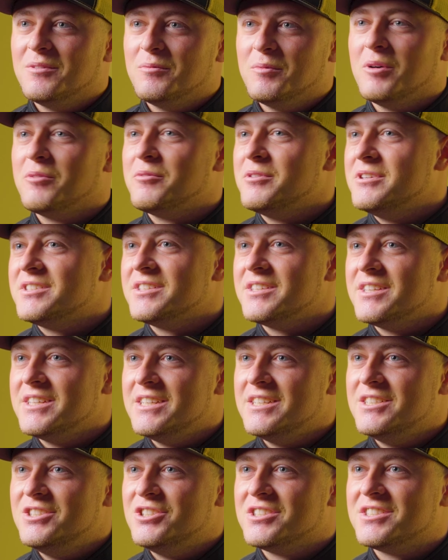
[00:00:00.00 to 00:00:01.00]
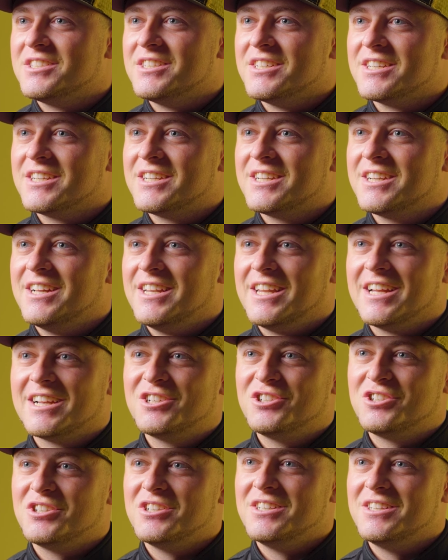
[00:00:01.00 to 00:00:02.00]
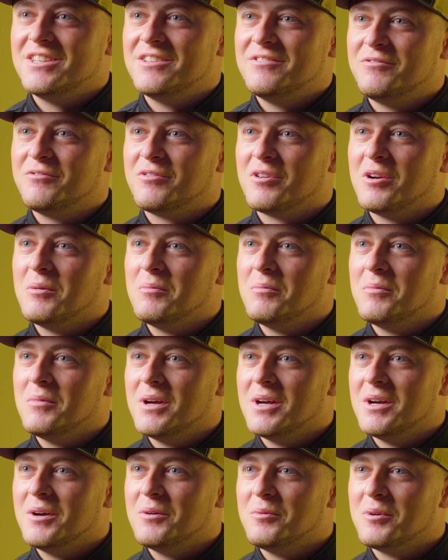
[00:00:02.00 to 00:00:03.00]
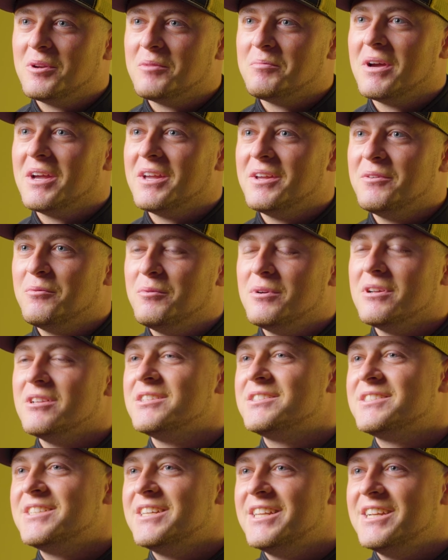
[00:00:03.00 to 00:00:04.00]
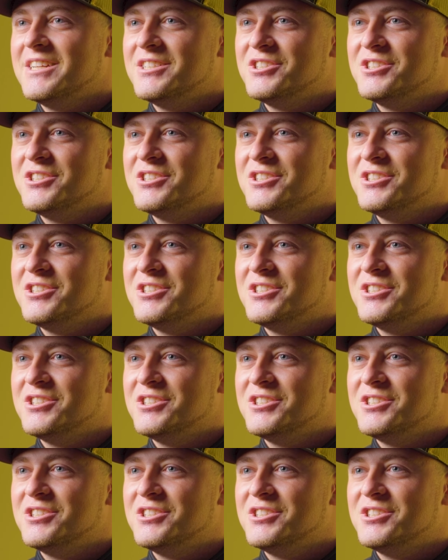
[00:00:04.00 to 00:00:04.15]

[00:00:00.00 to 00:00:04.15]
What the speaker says: Well, recently, just a connection from one of my real estate